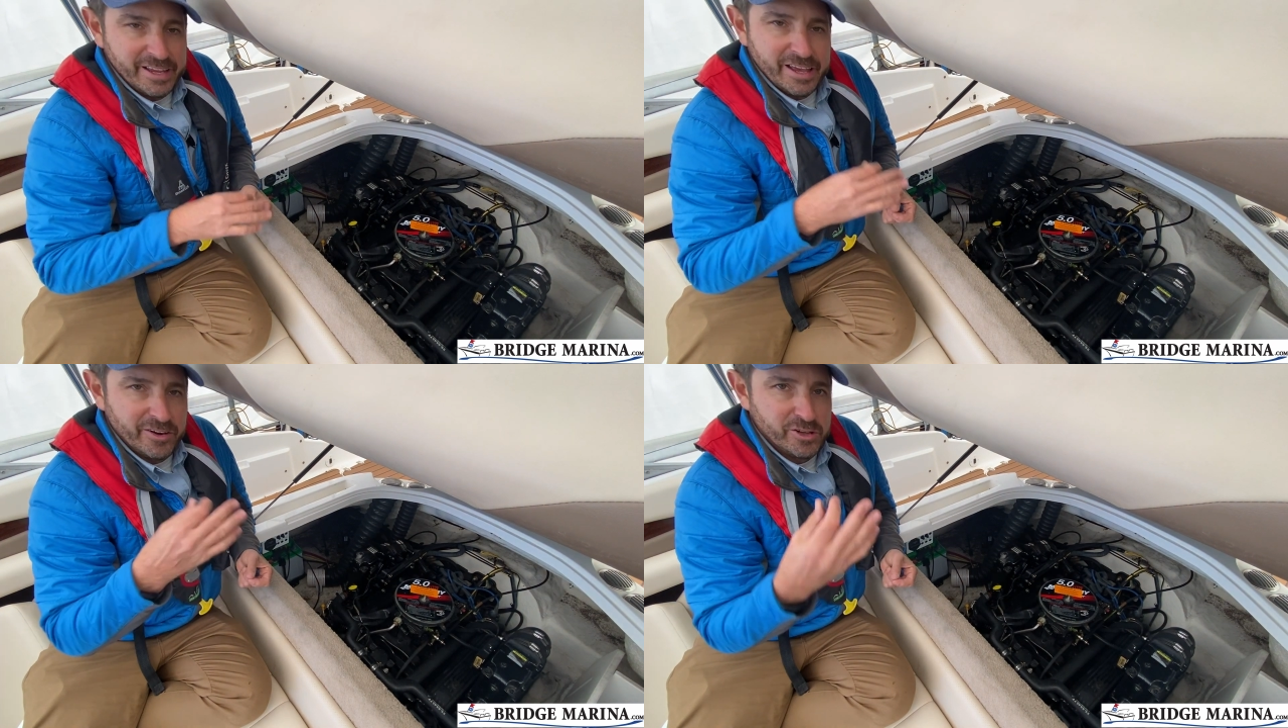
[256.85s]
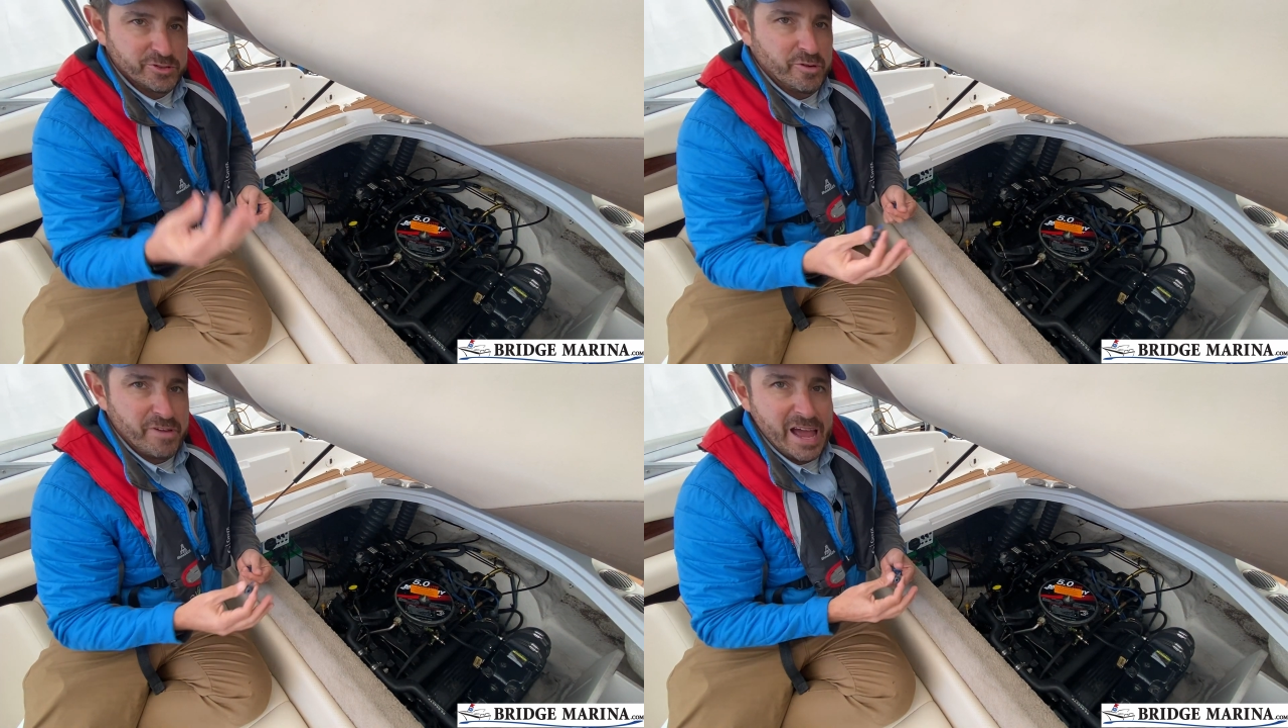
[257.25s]
It
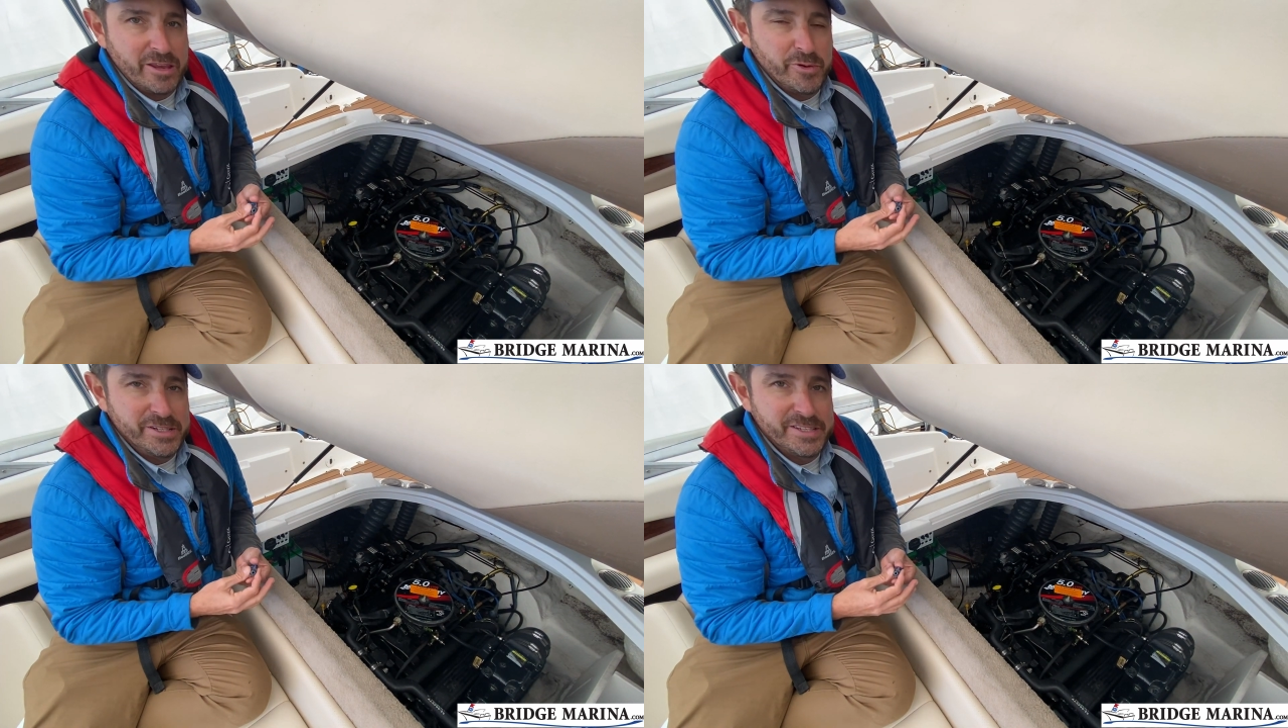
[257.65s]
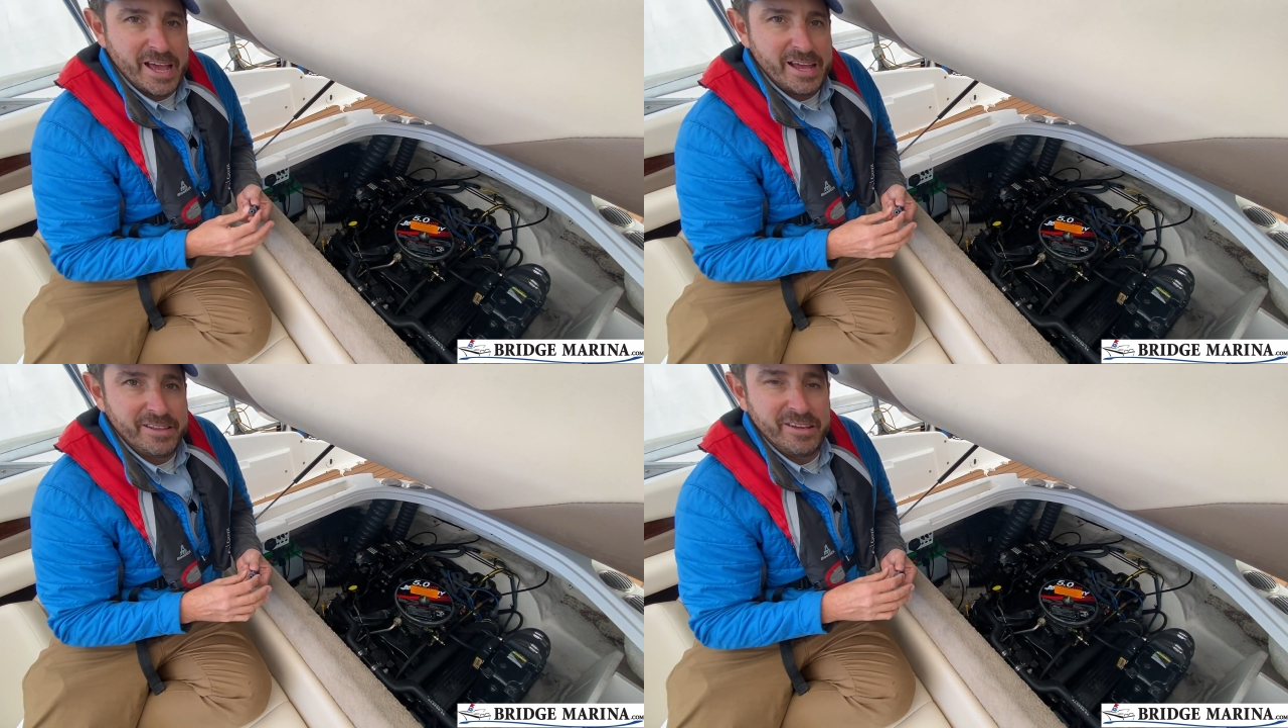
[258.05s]
also evacuates
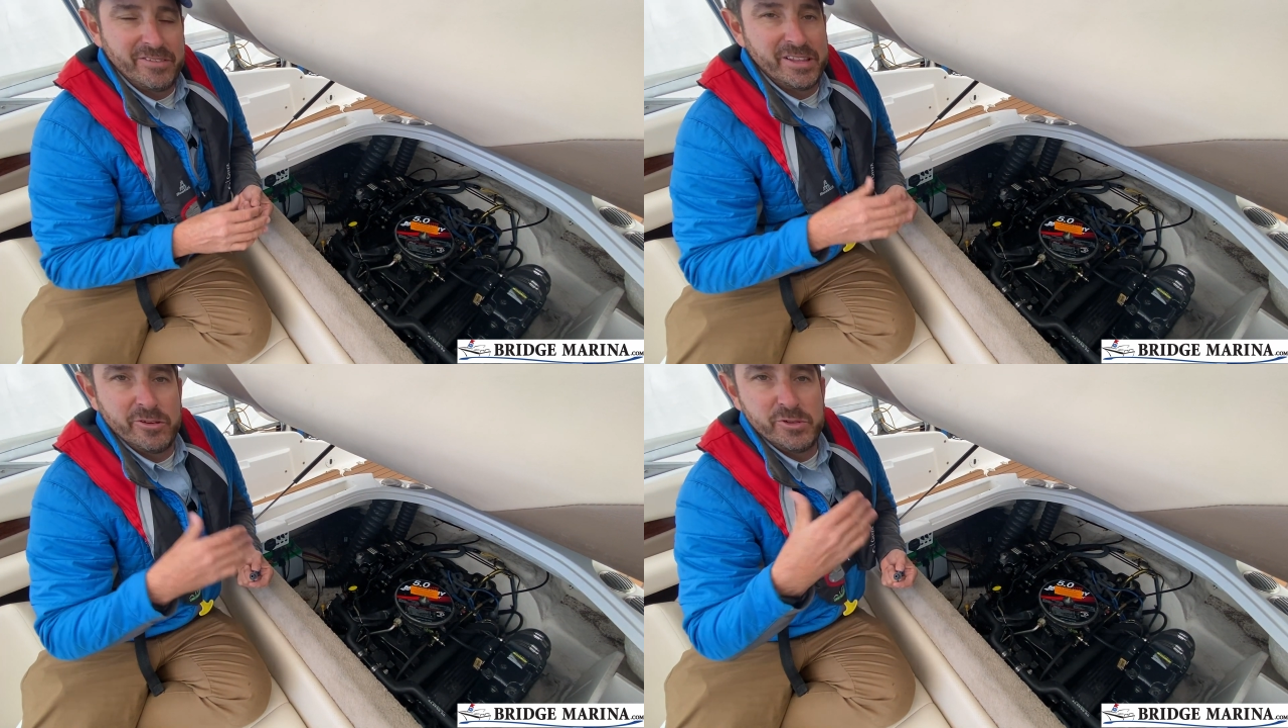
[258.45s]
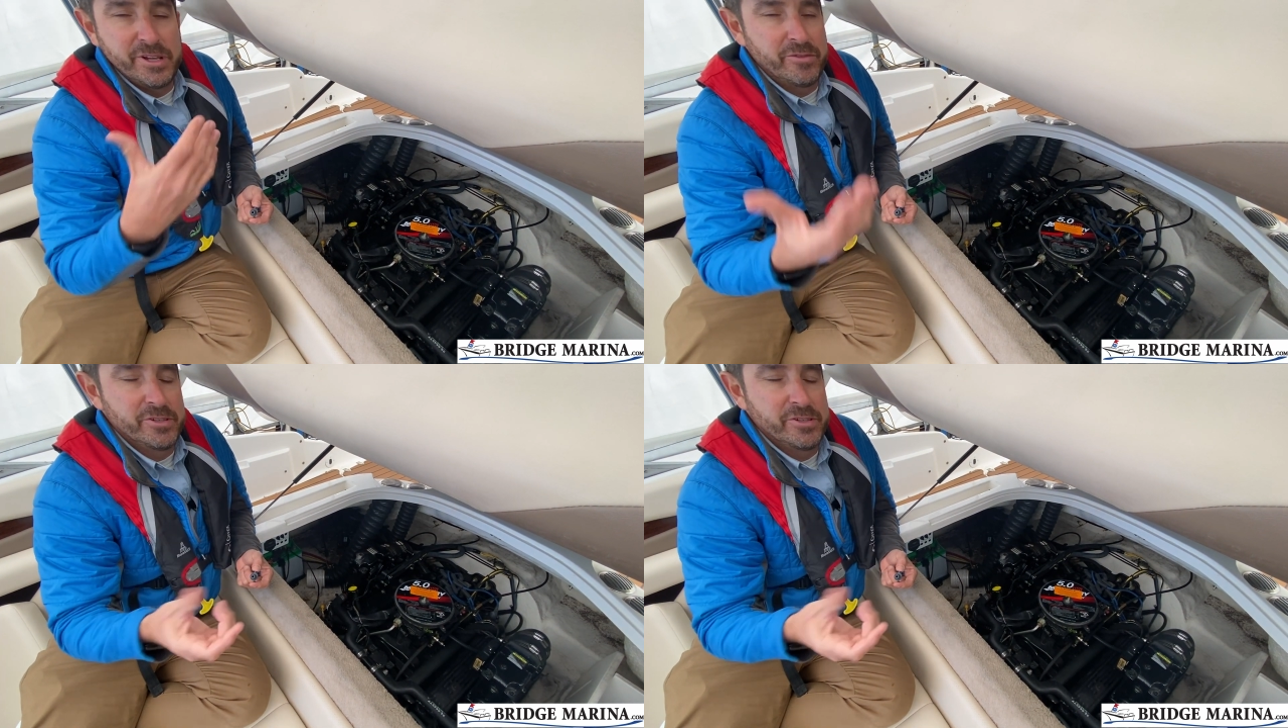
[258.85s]
that in the event there was ever